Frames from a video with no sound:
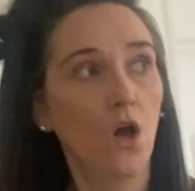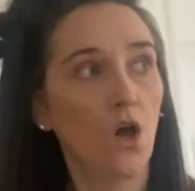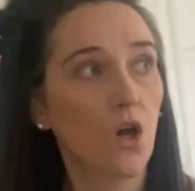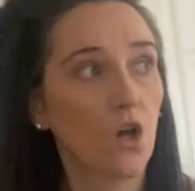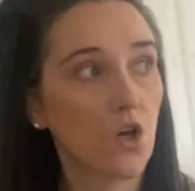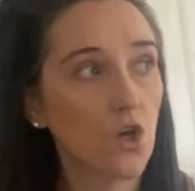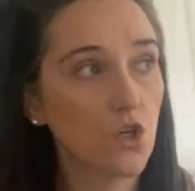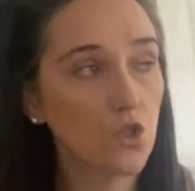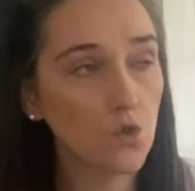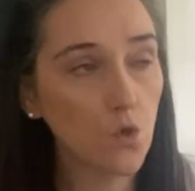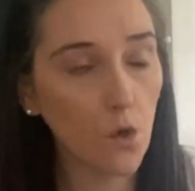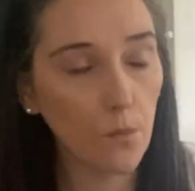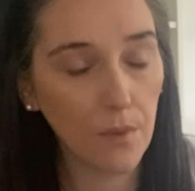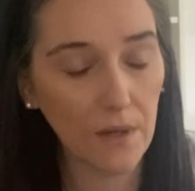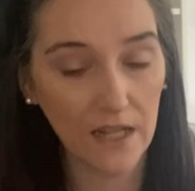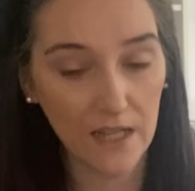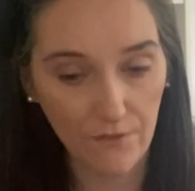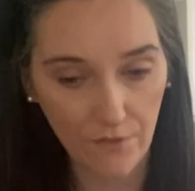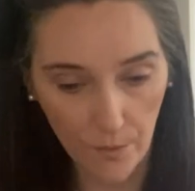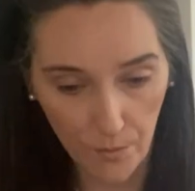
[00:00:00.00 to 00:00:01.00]
Could not
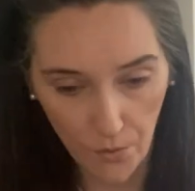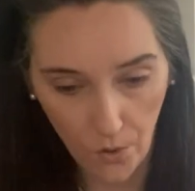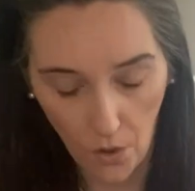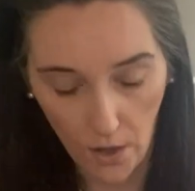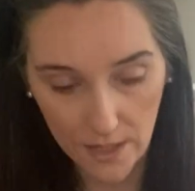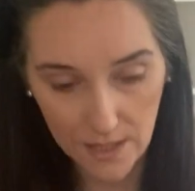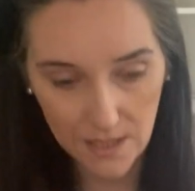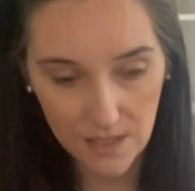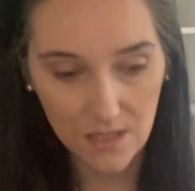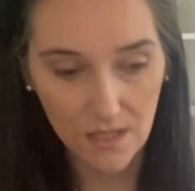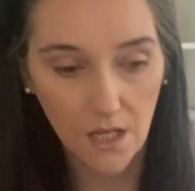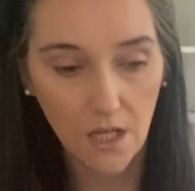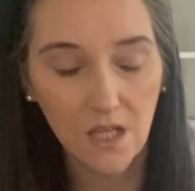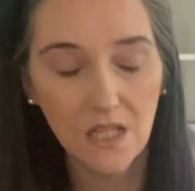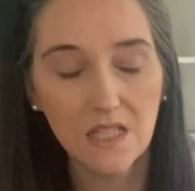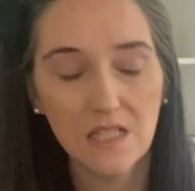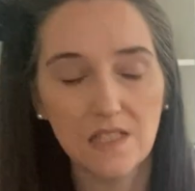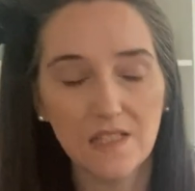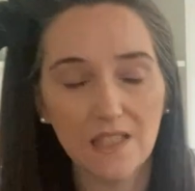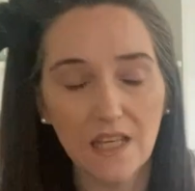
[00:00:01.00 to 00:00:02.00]
believe the price.
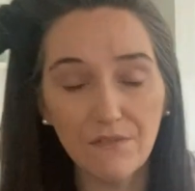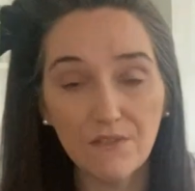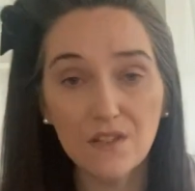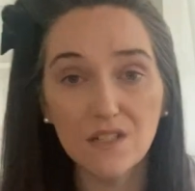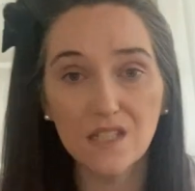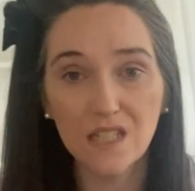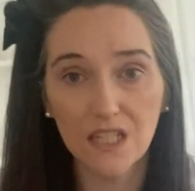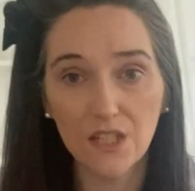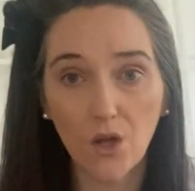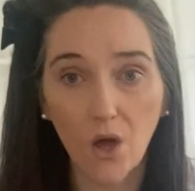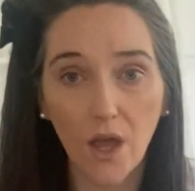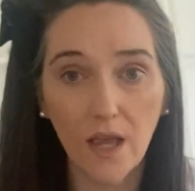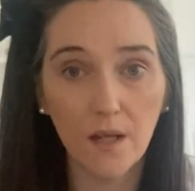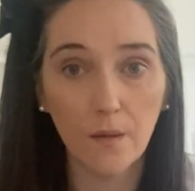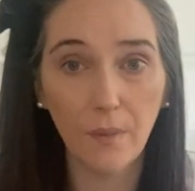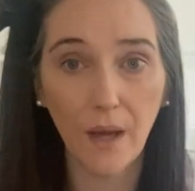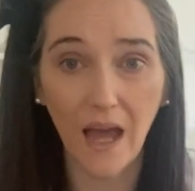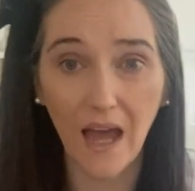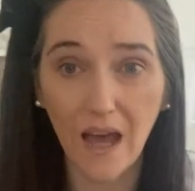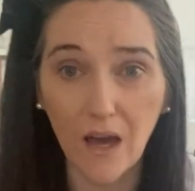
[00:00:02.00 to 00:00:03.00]

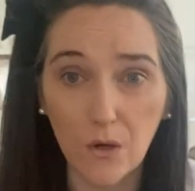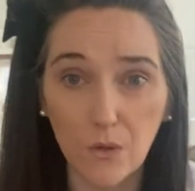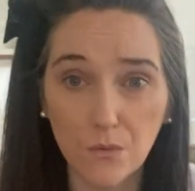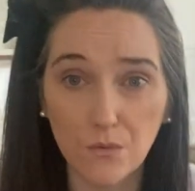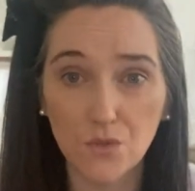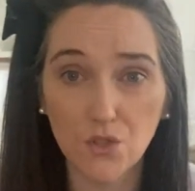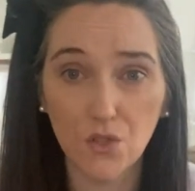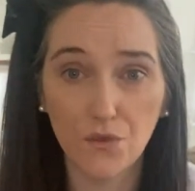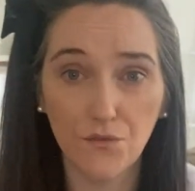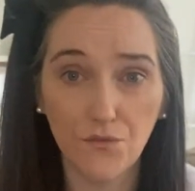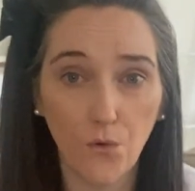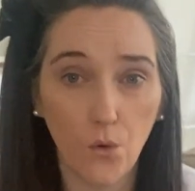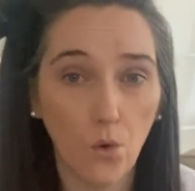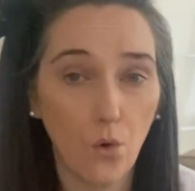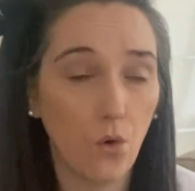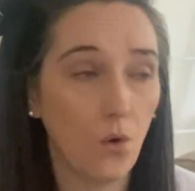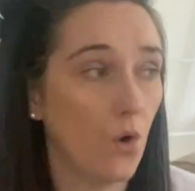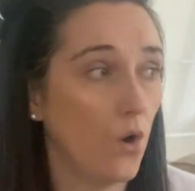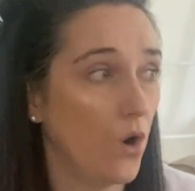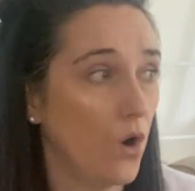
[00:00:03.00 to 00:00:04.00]
£79
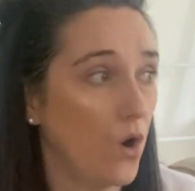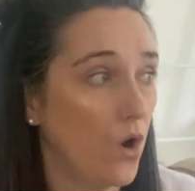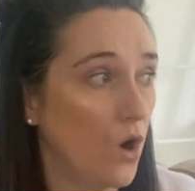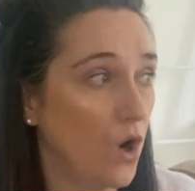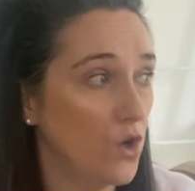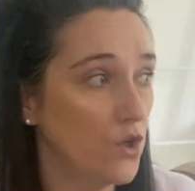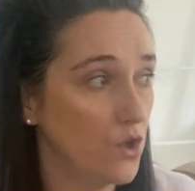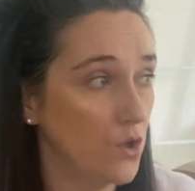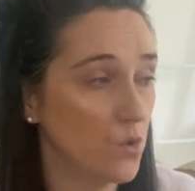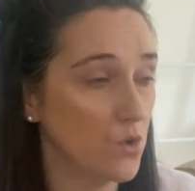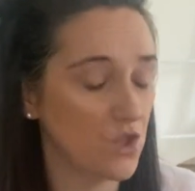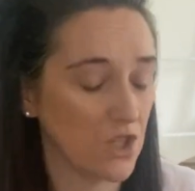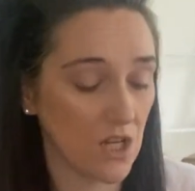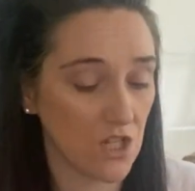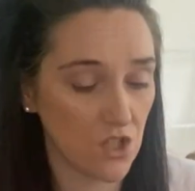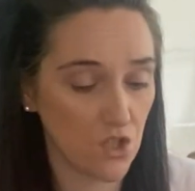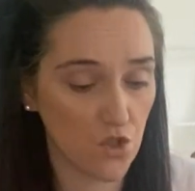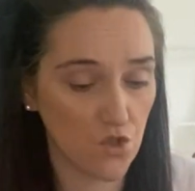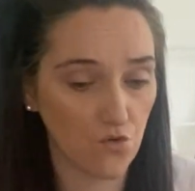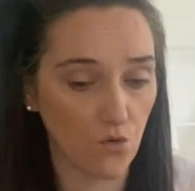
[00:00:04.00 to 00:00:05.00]
for a new
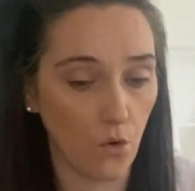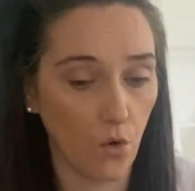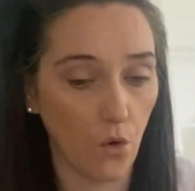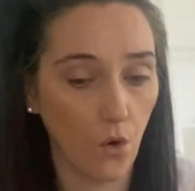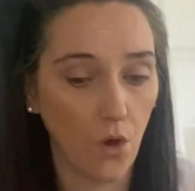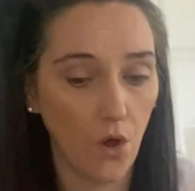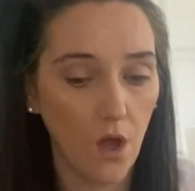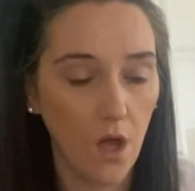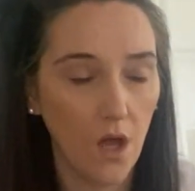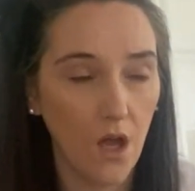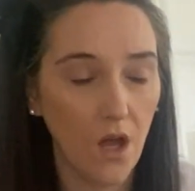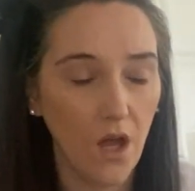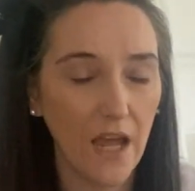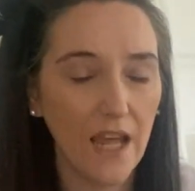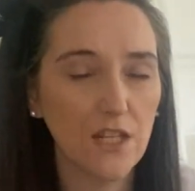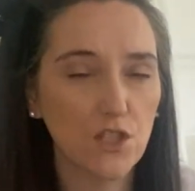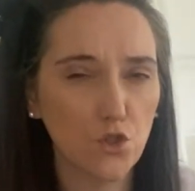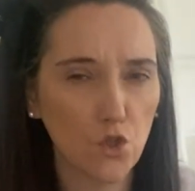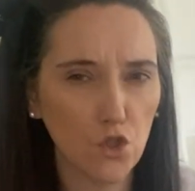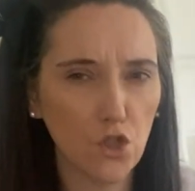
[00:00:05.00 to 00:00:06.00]
chest of drawer.
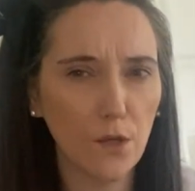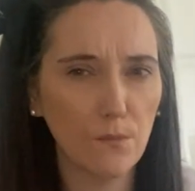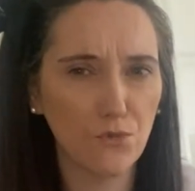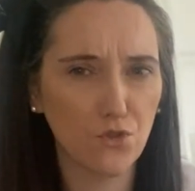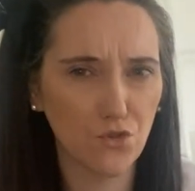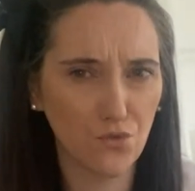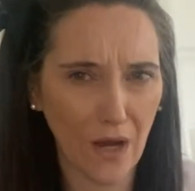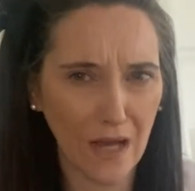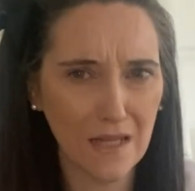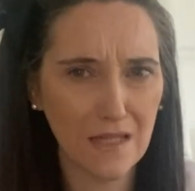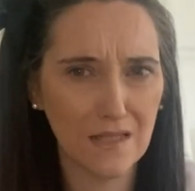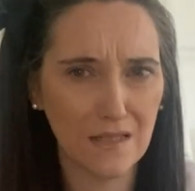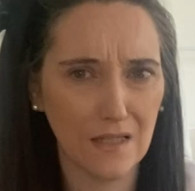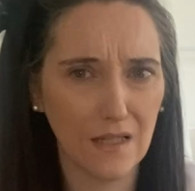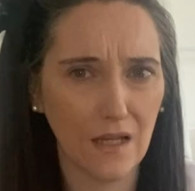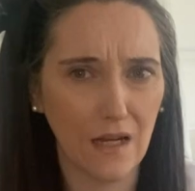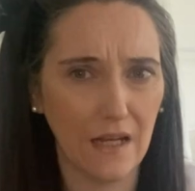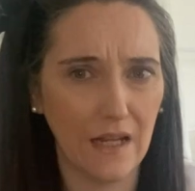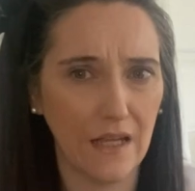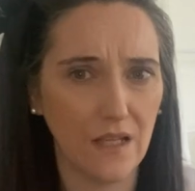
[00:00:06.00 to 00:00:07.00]
It's gone up
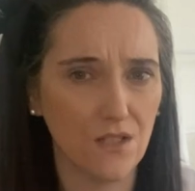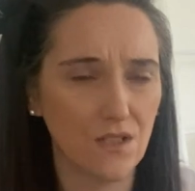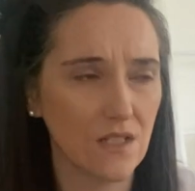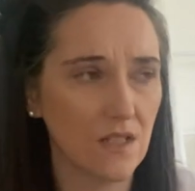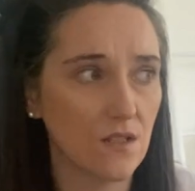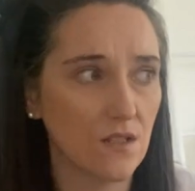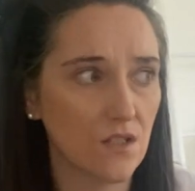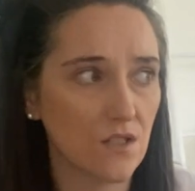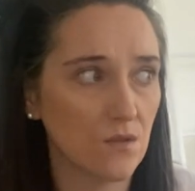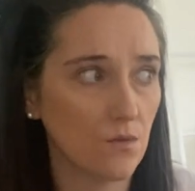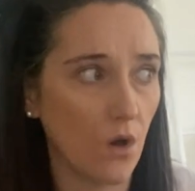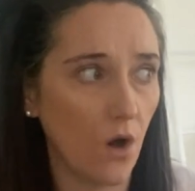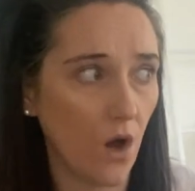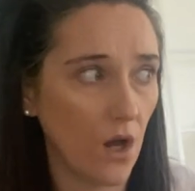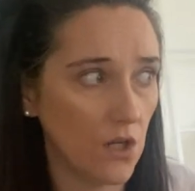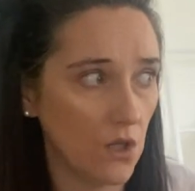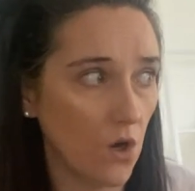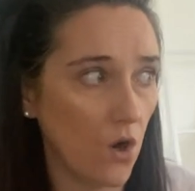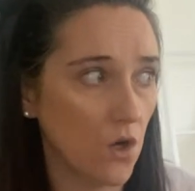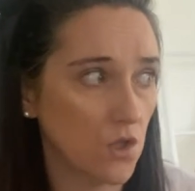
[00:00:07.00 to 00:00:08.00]
drastically since I
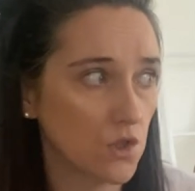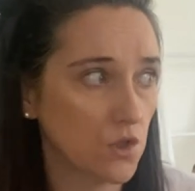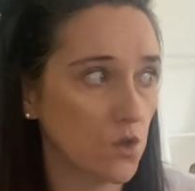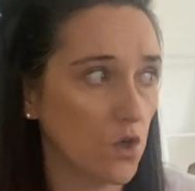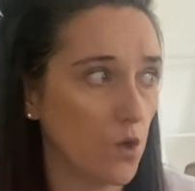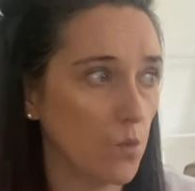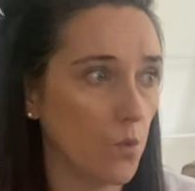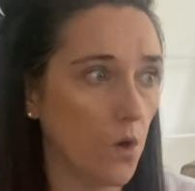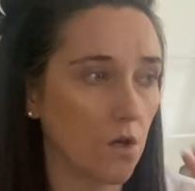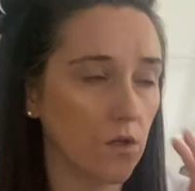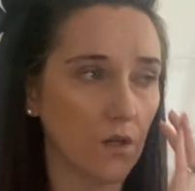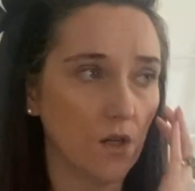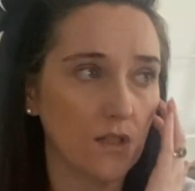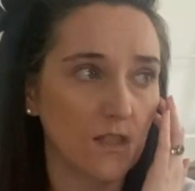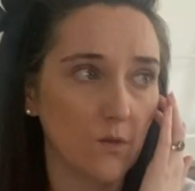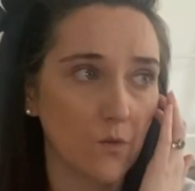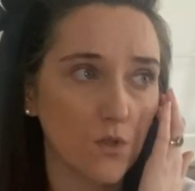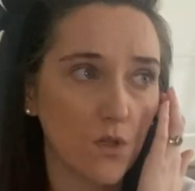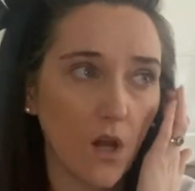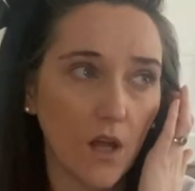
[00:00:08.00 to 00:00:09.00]
last got one, because
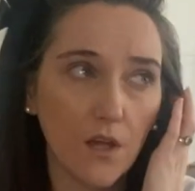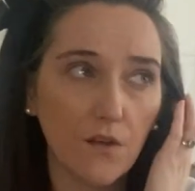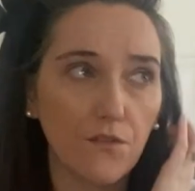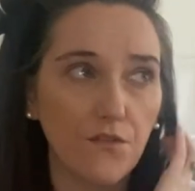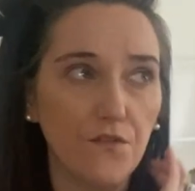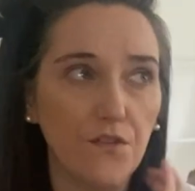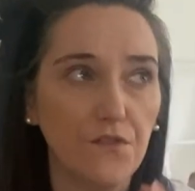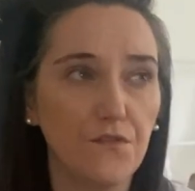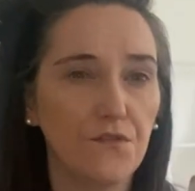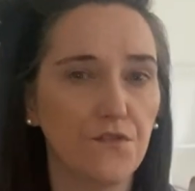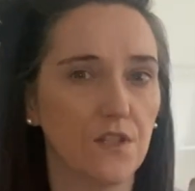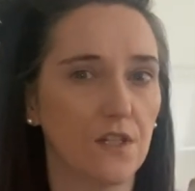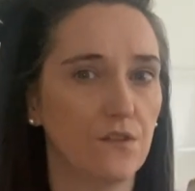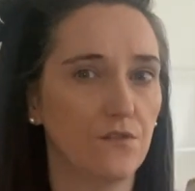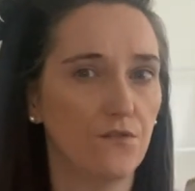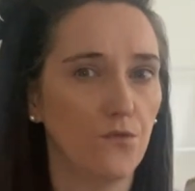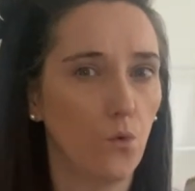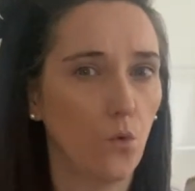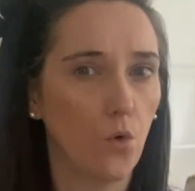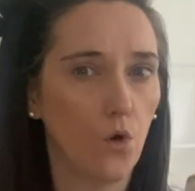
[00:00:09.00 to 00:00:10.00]
it was like
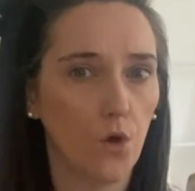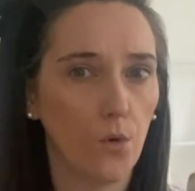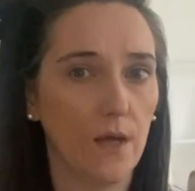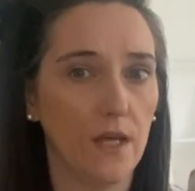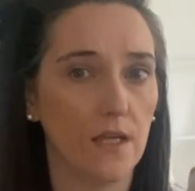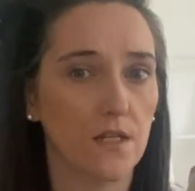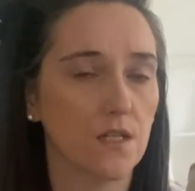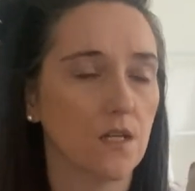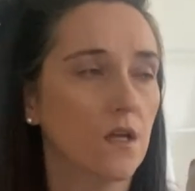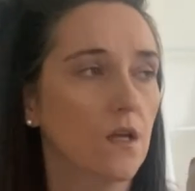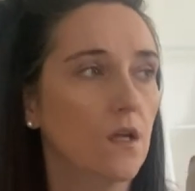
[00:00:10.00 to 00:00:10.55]
54 quid